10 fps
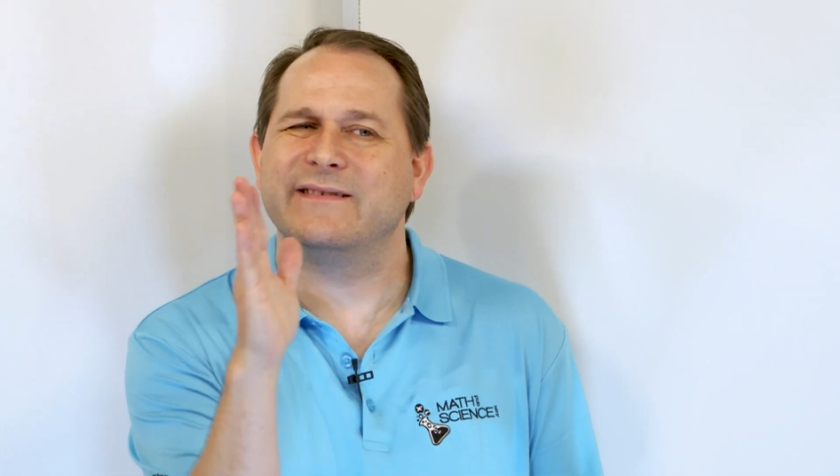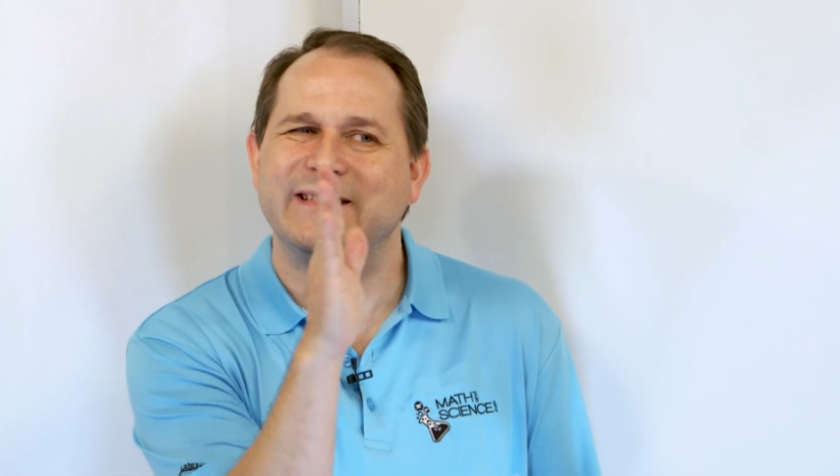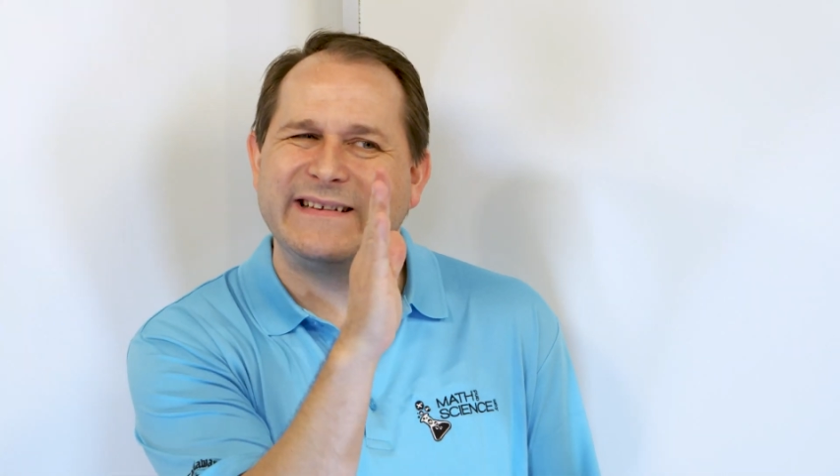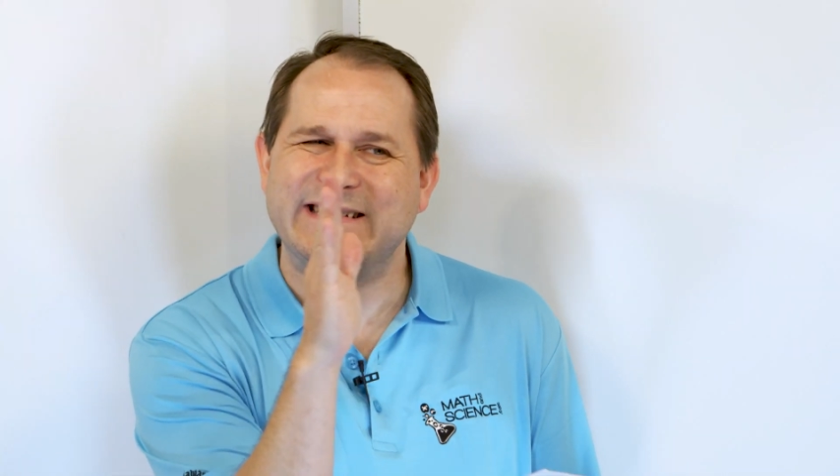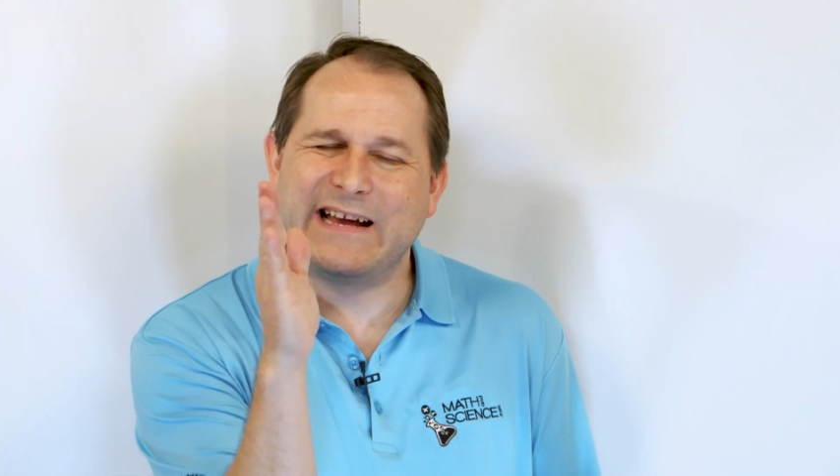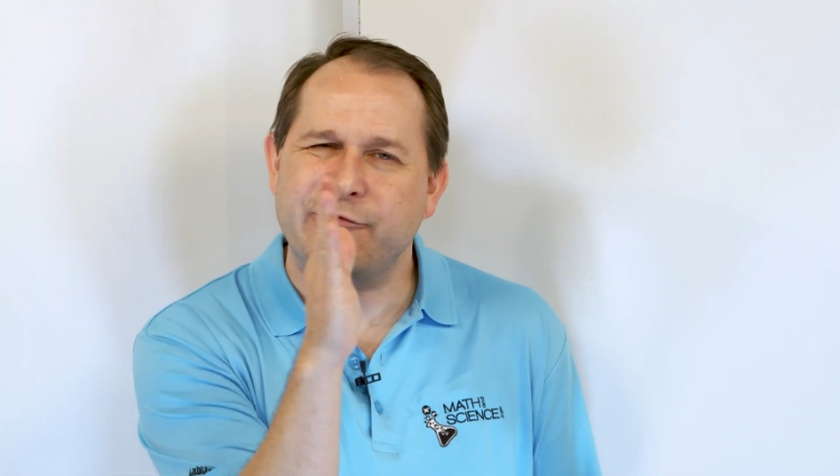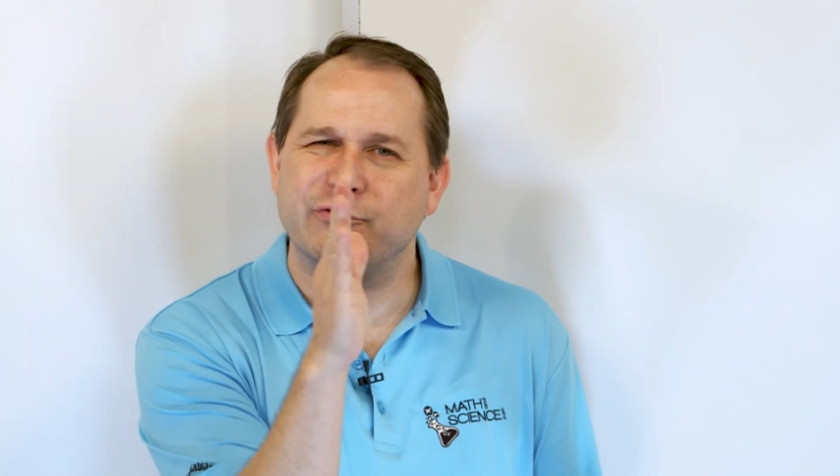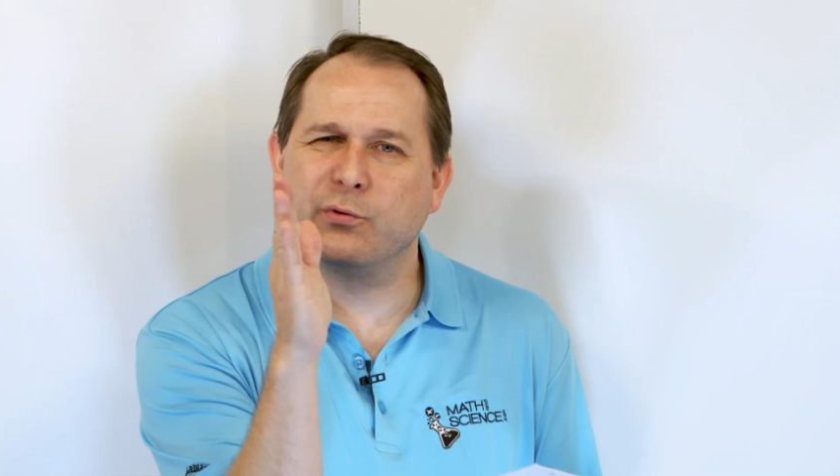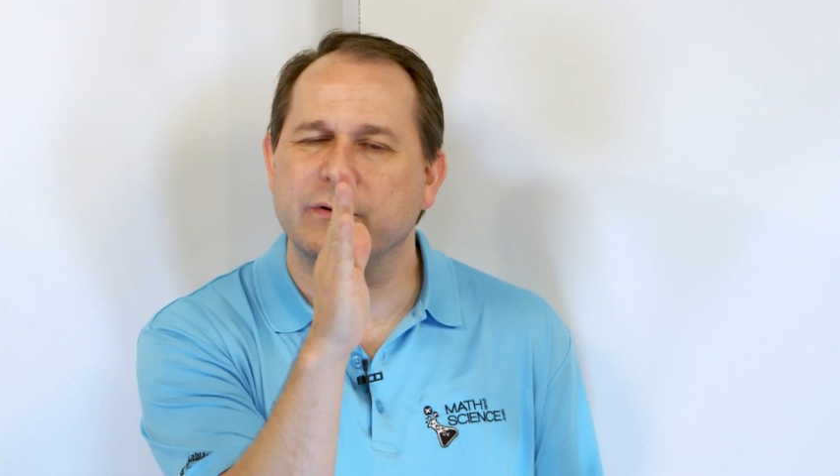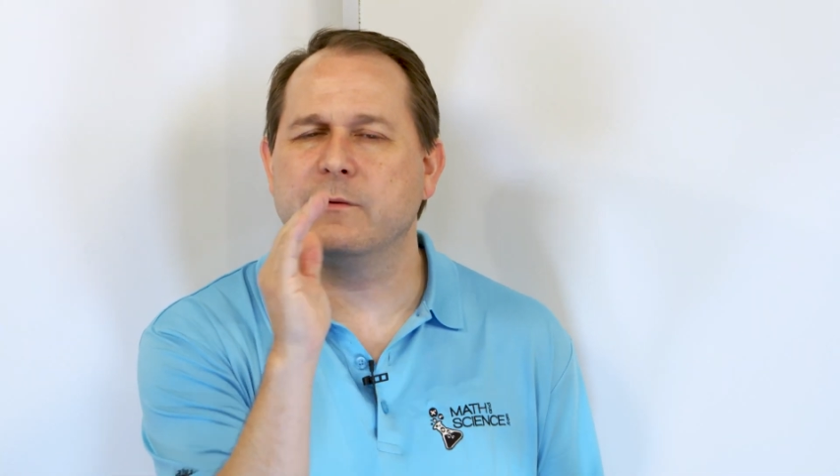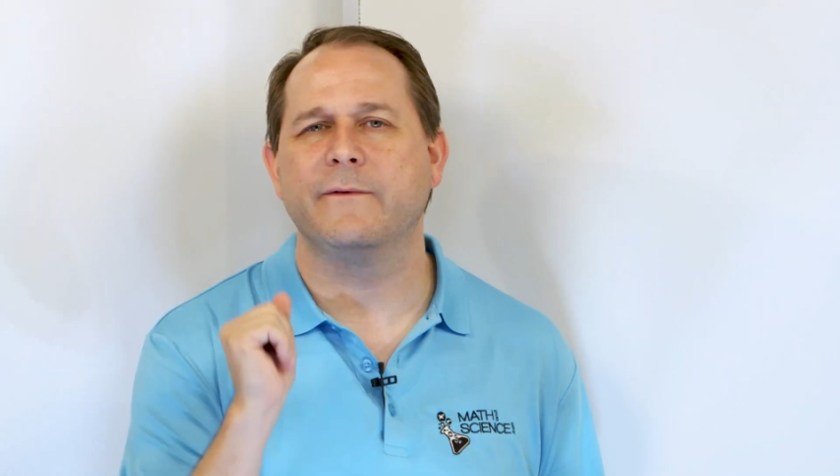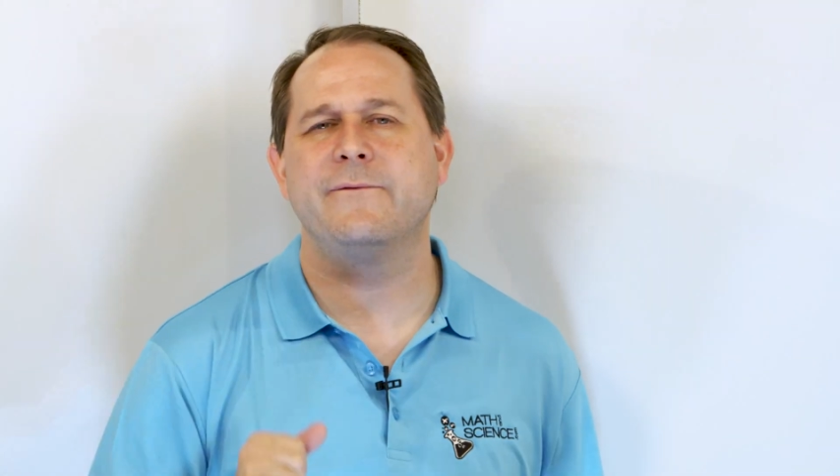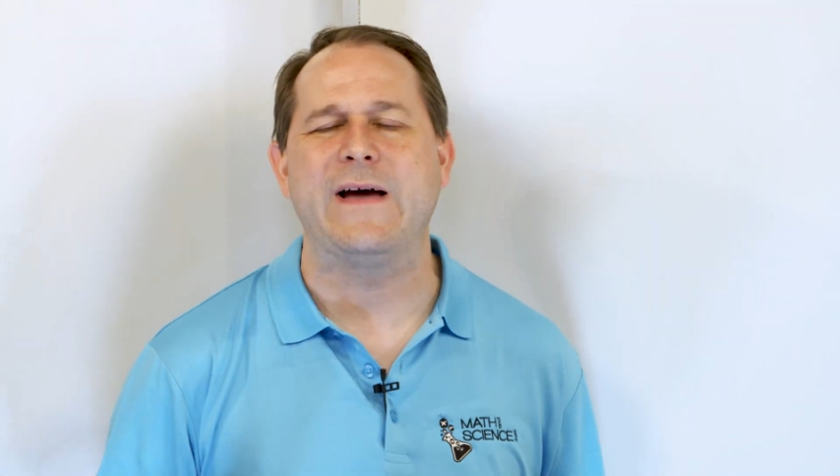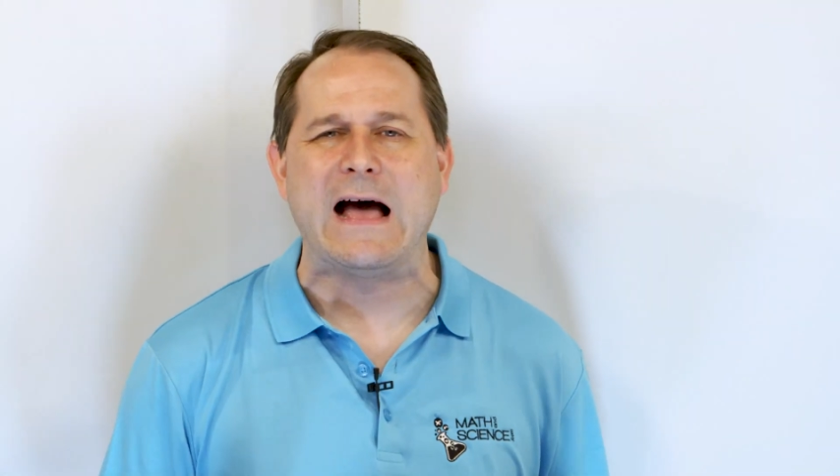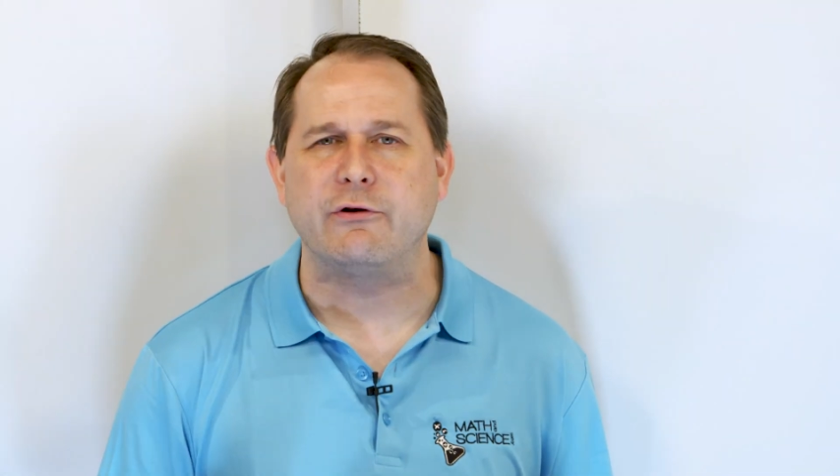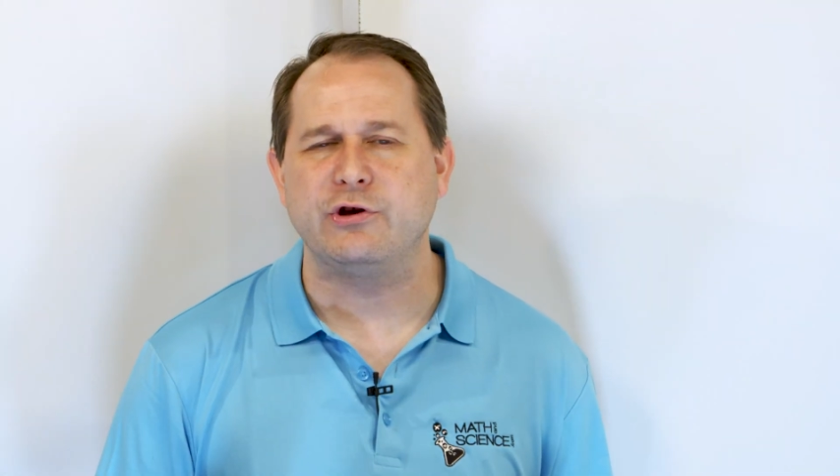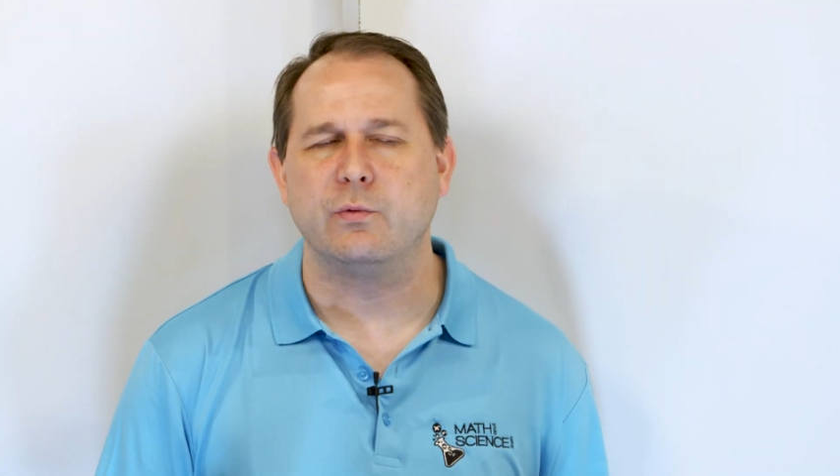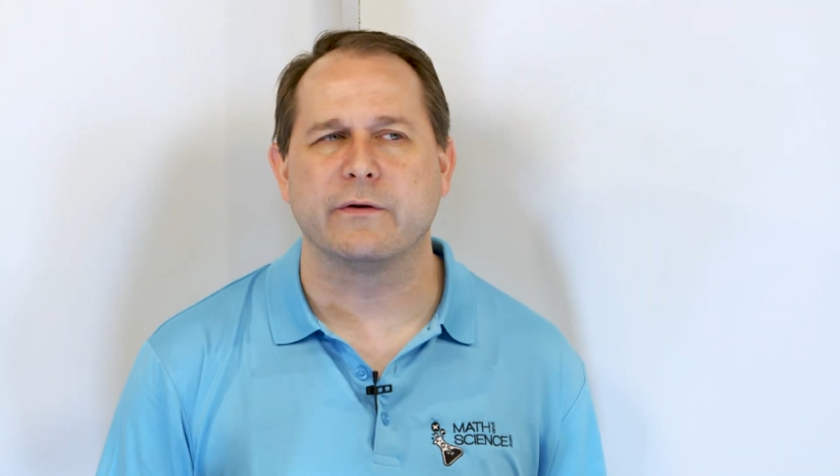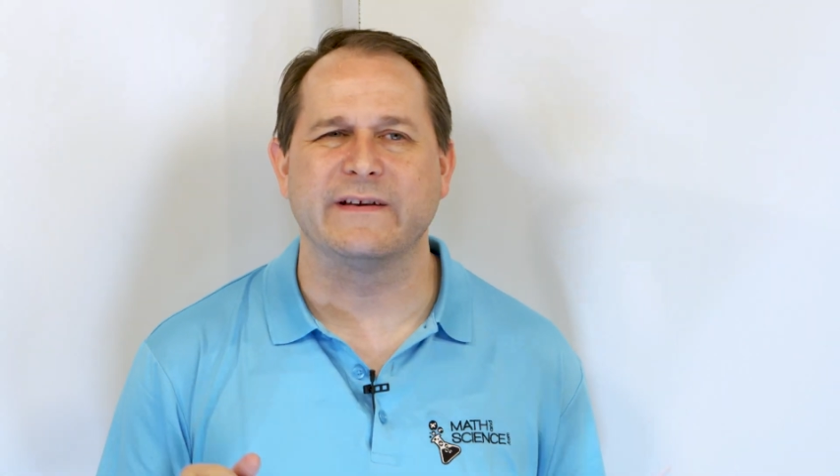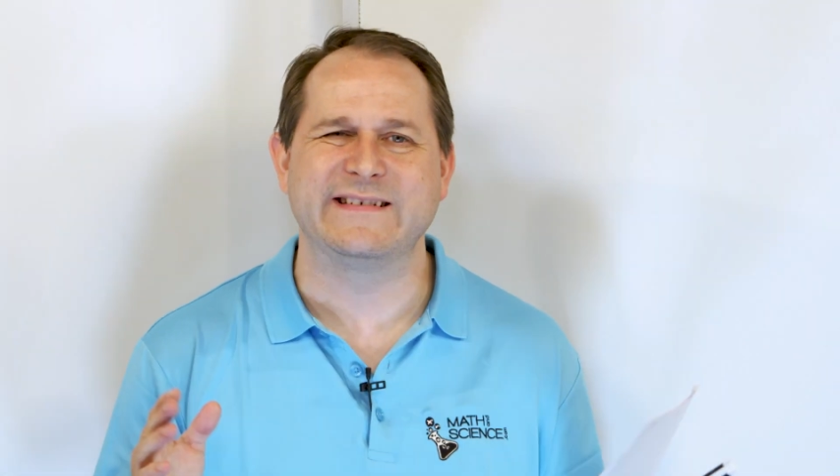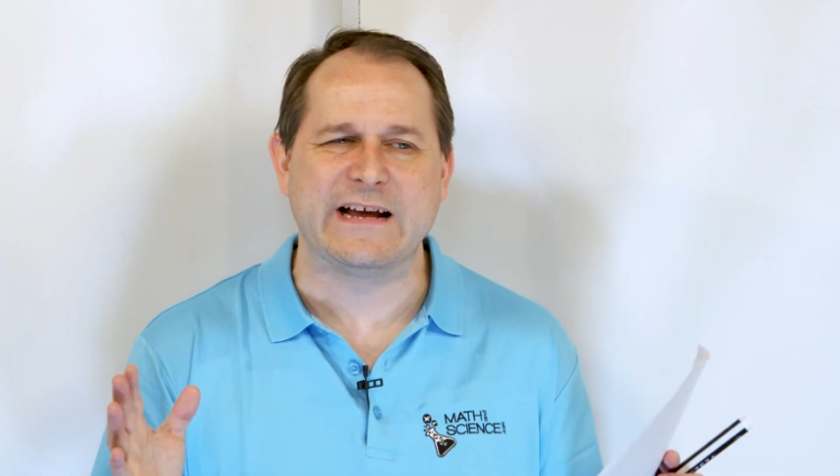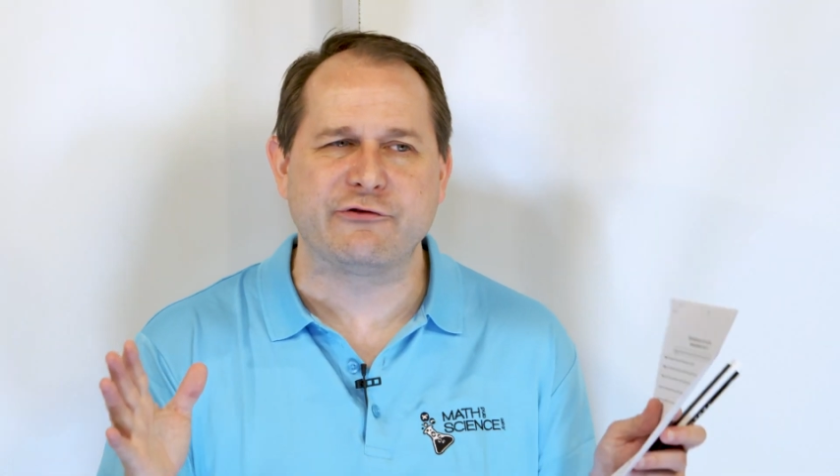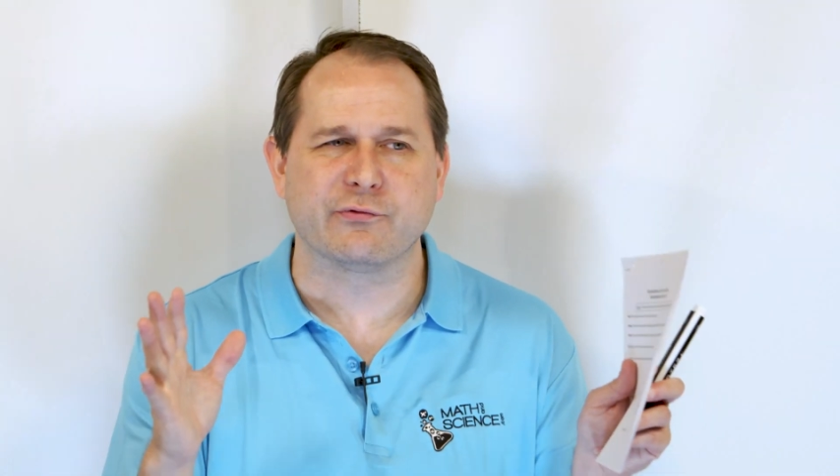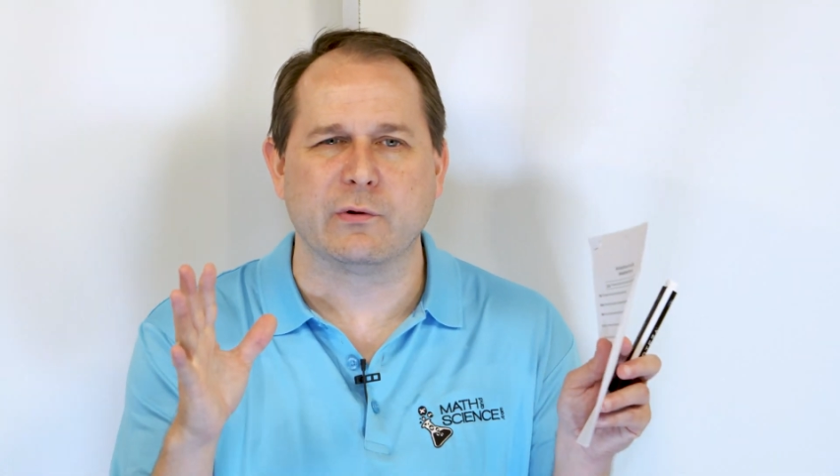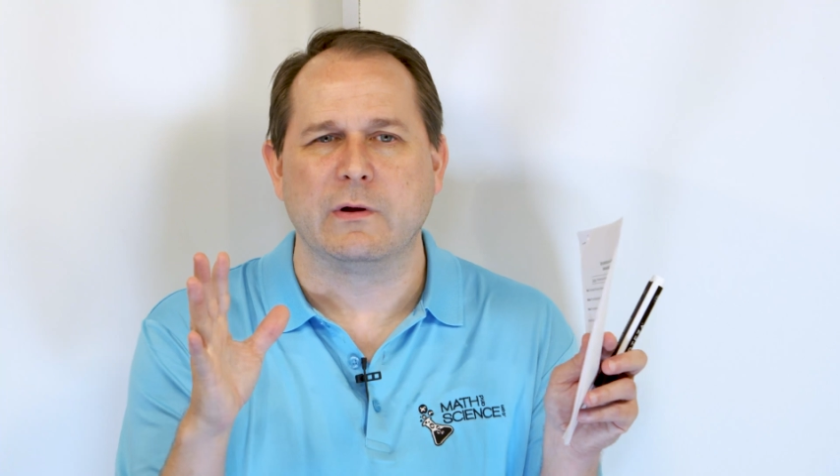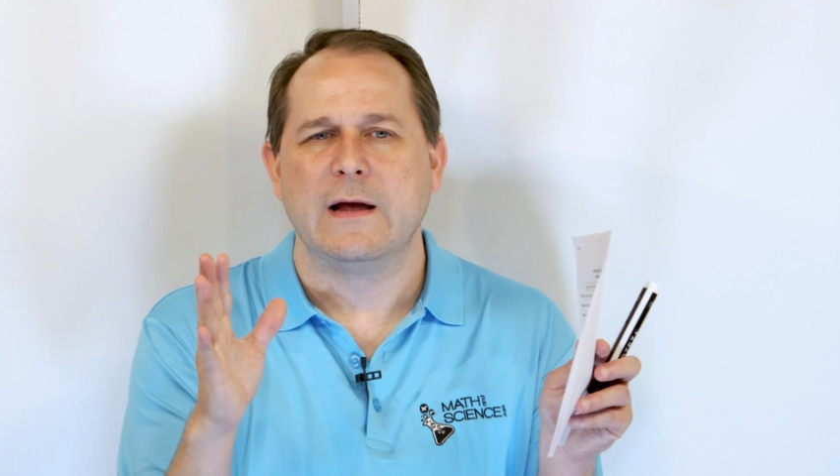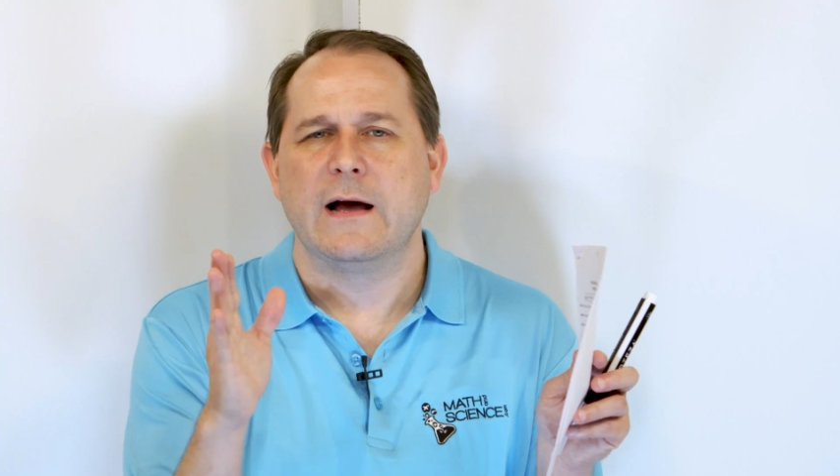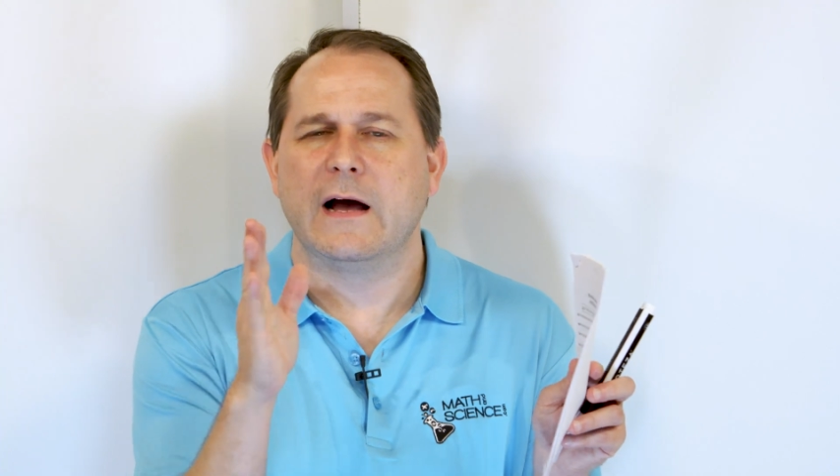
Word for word: the central value or the central,